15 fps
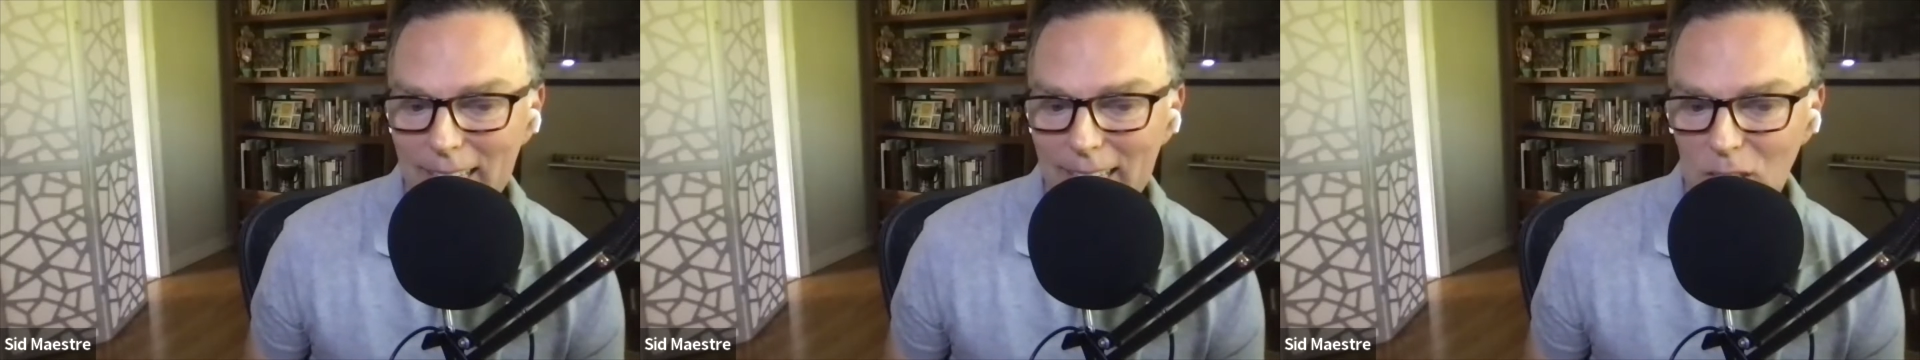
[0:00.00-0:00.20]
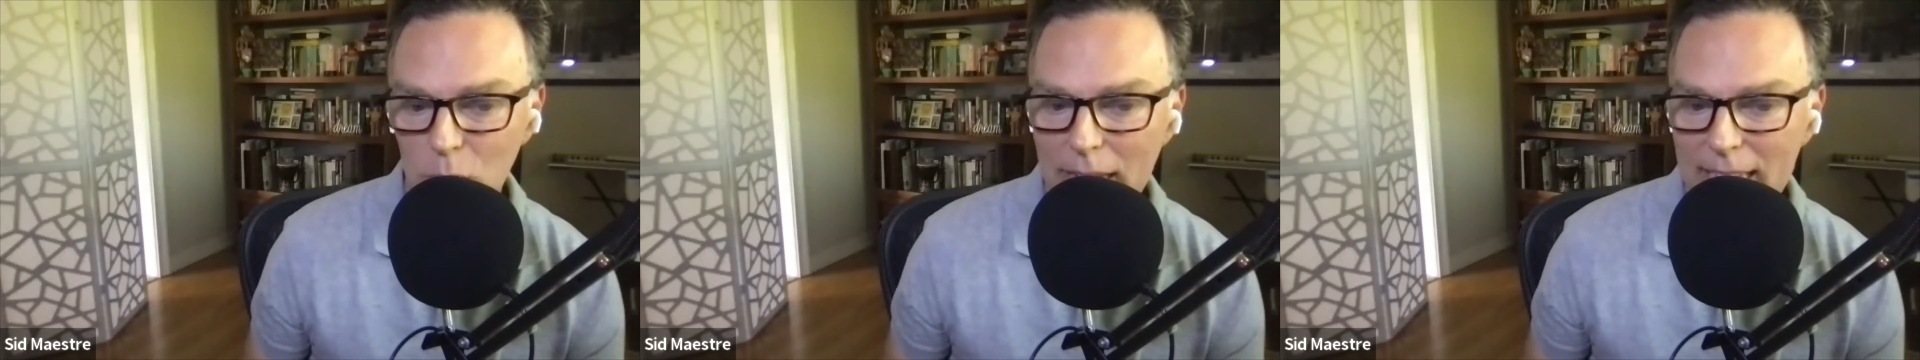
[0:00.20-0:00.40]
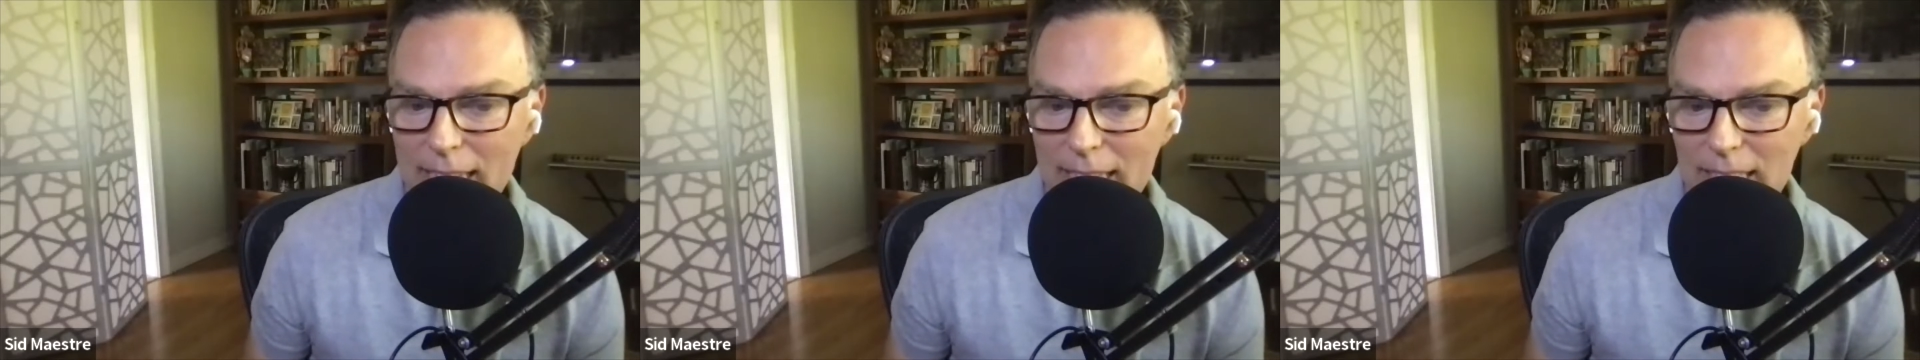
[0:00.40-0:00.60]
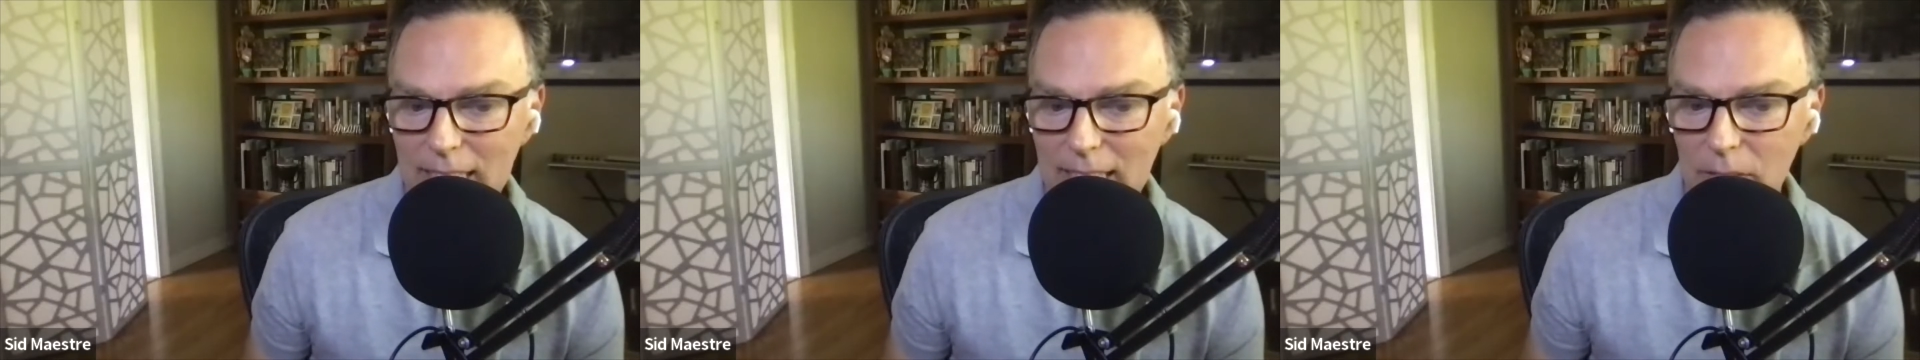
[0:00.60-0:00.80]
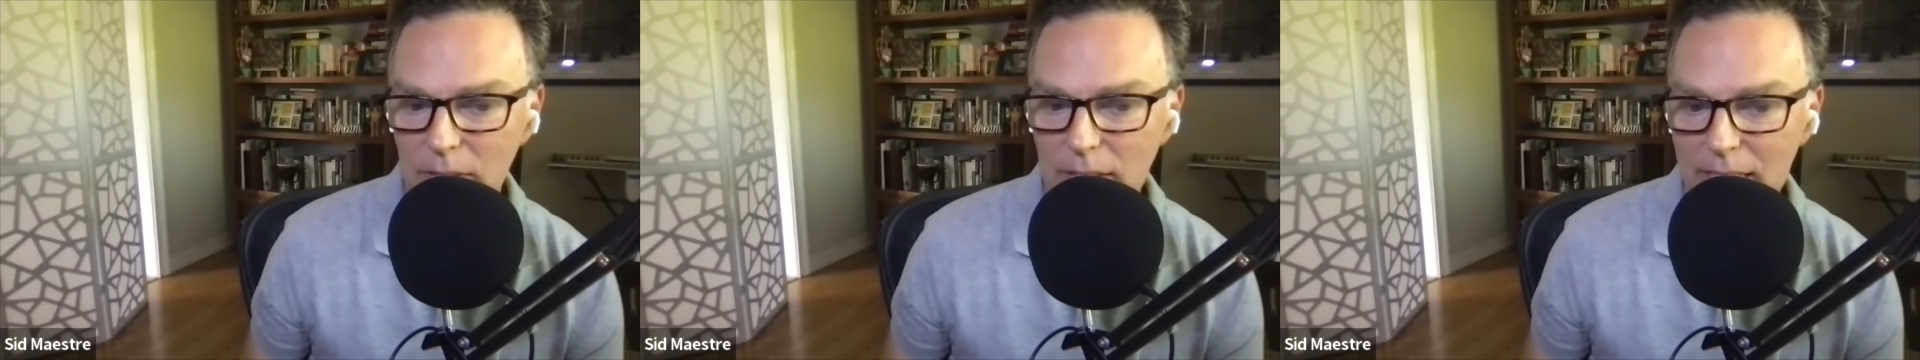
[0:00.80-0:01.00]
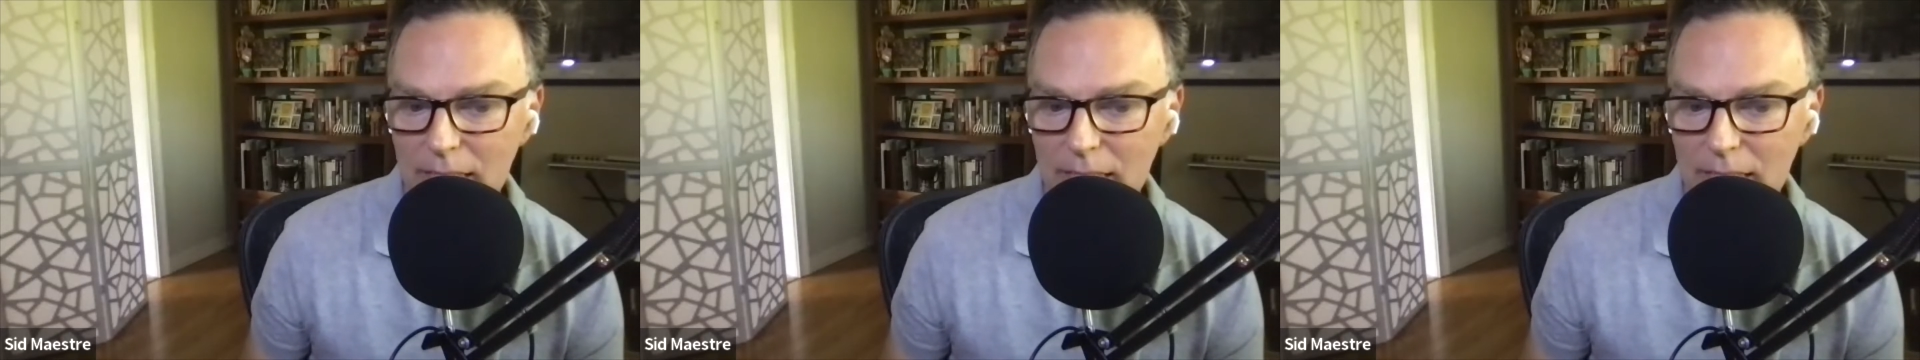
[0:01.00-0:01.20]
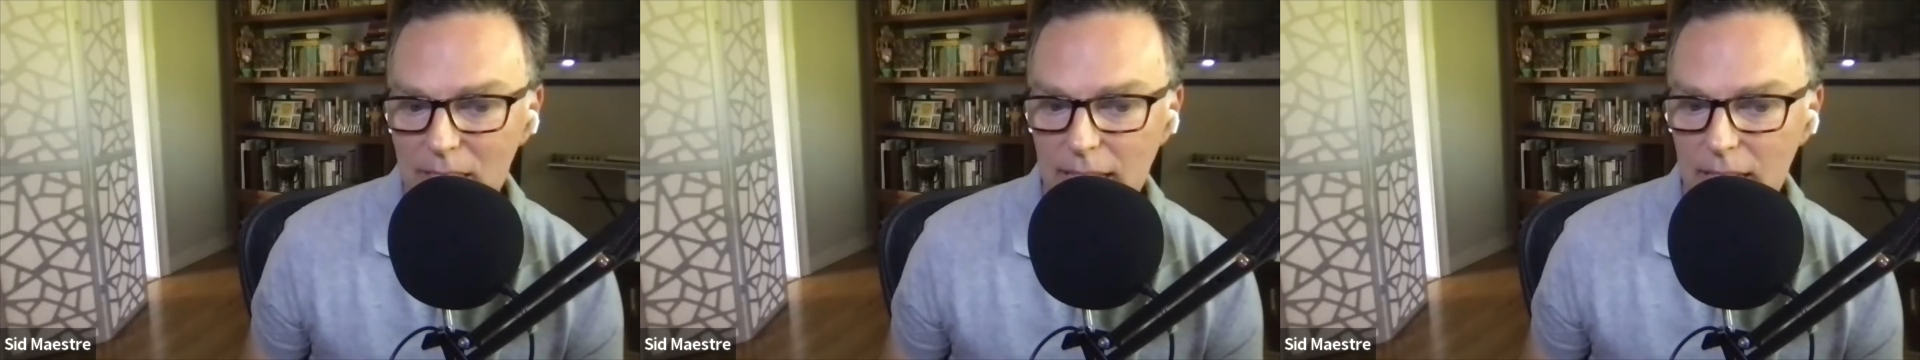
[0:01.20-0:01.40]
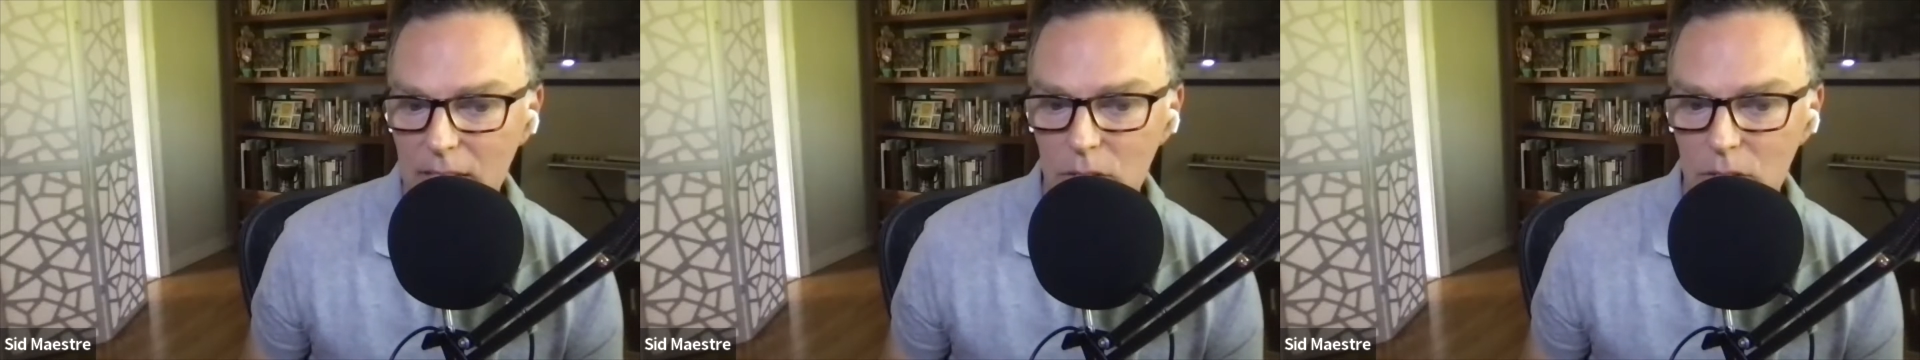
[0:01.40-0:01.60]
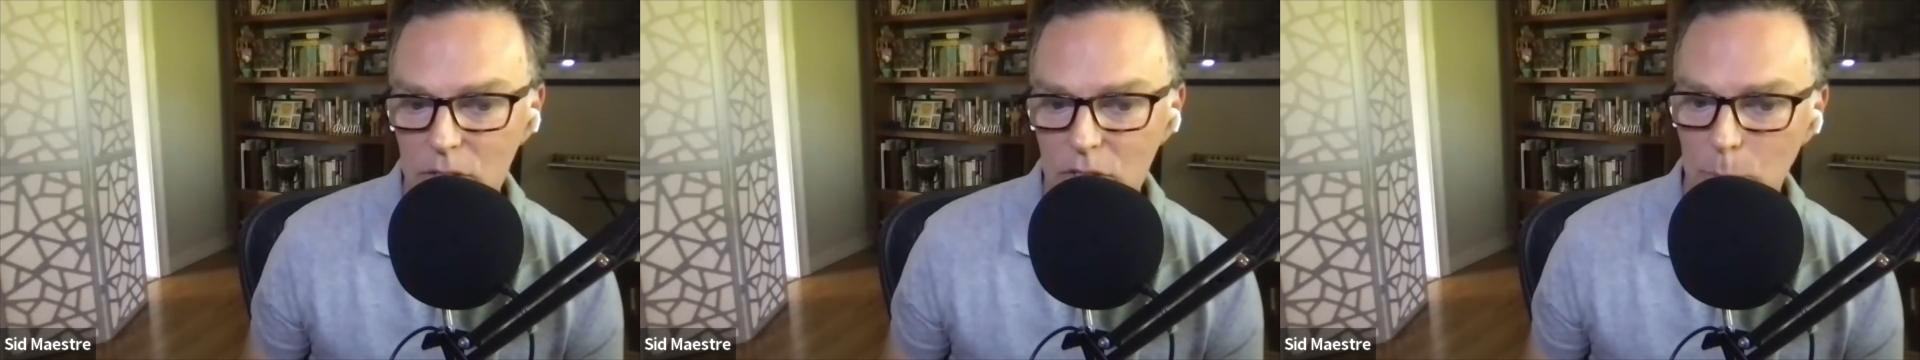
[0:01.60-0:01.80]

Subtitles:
you can't give any standard